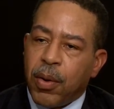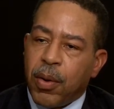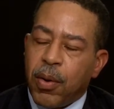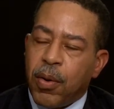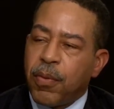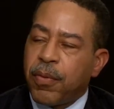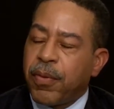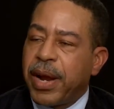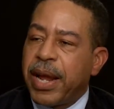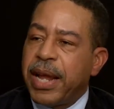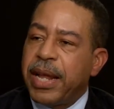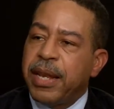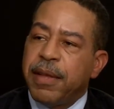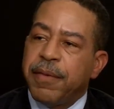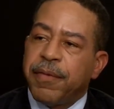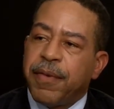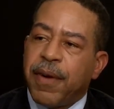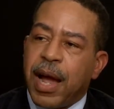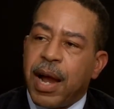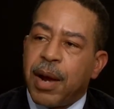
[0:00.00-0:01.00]
over
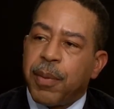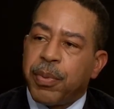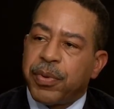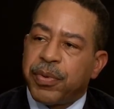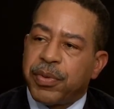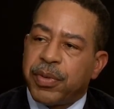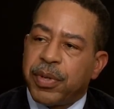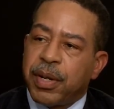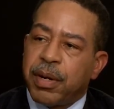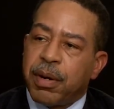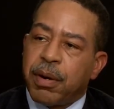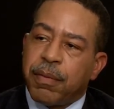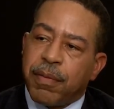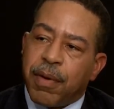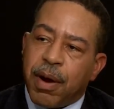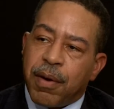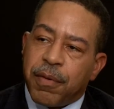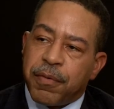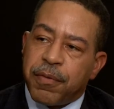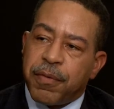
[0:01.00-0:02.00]
85% of
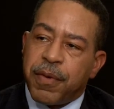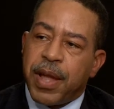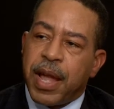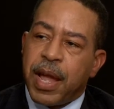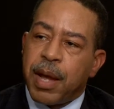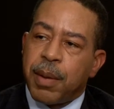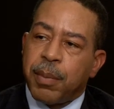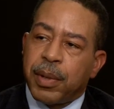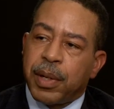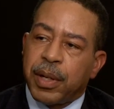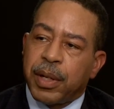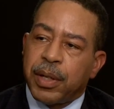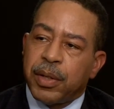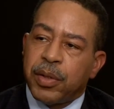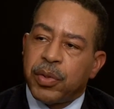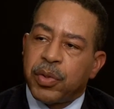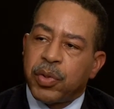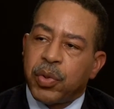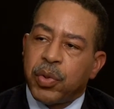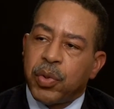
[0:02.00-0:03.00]
our
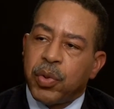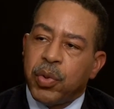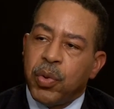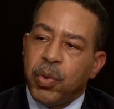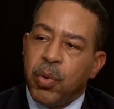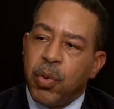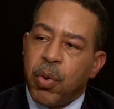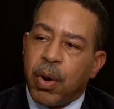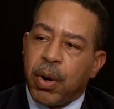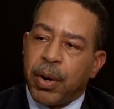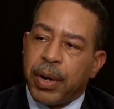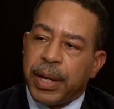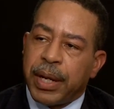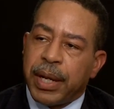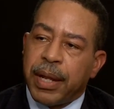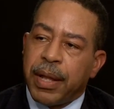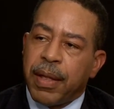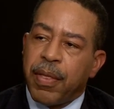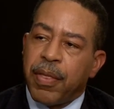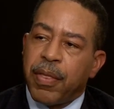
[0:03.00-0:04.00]
families who are
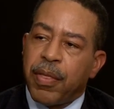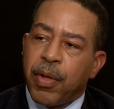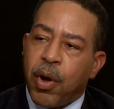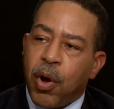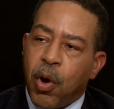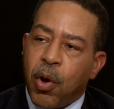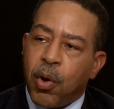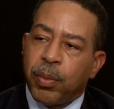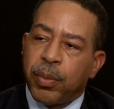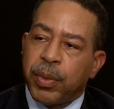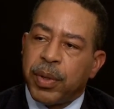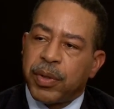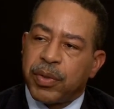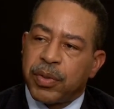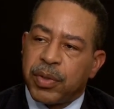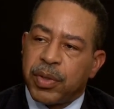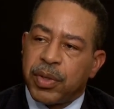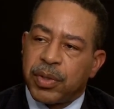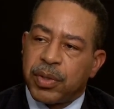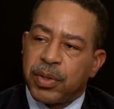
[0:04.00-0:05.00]
in the homeless
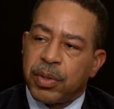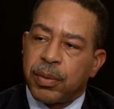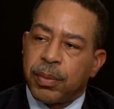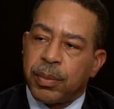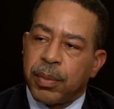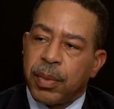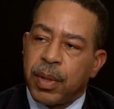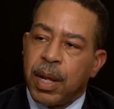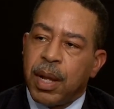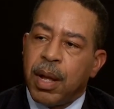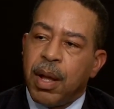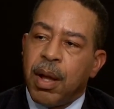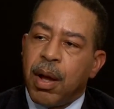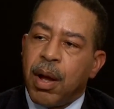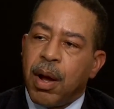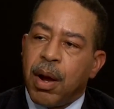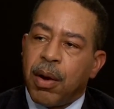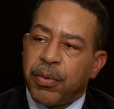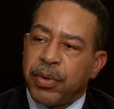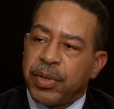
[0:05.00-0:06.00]
system
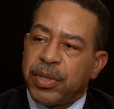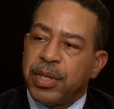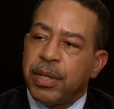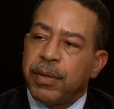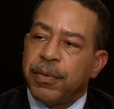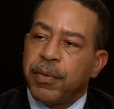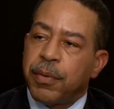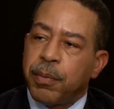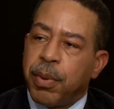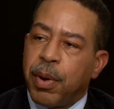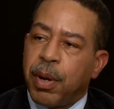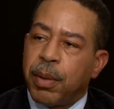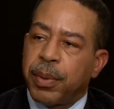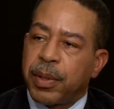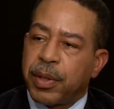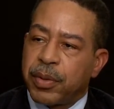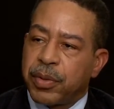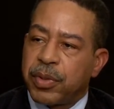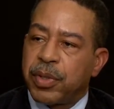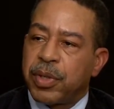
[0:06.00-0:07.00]
are receiving
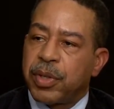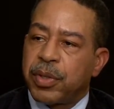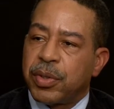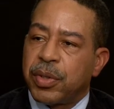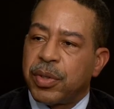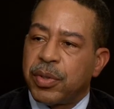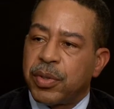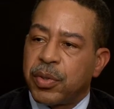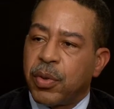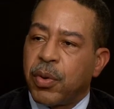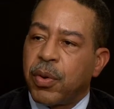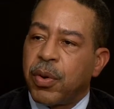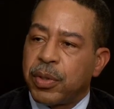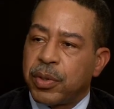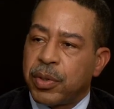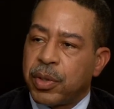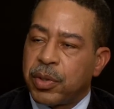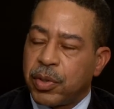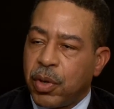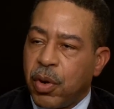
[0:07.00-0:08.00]
public assistance, or
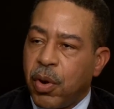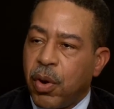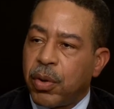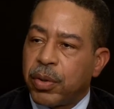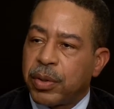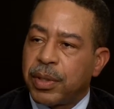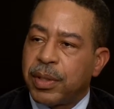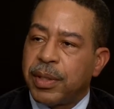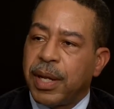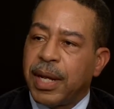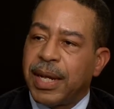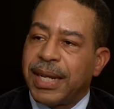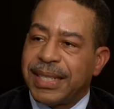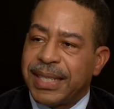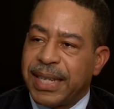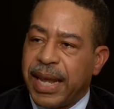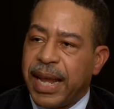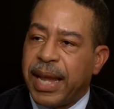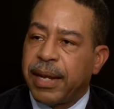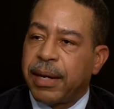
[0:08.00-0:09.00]
as it's called today,
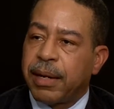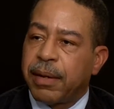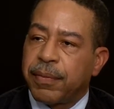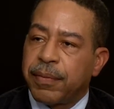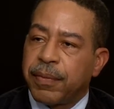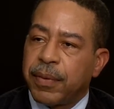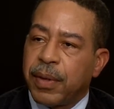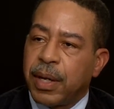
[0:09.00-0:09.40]
TANF,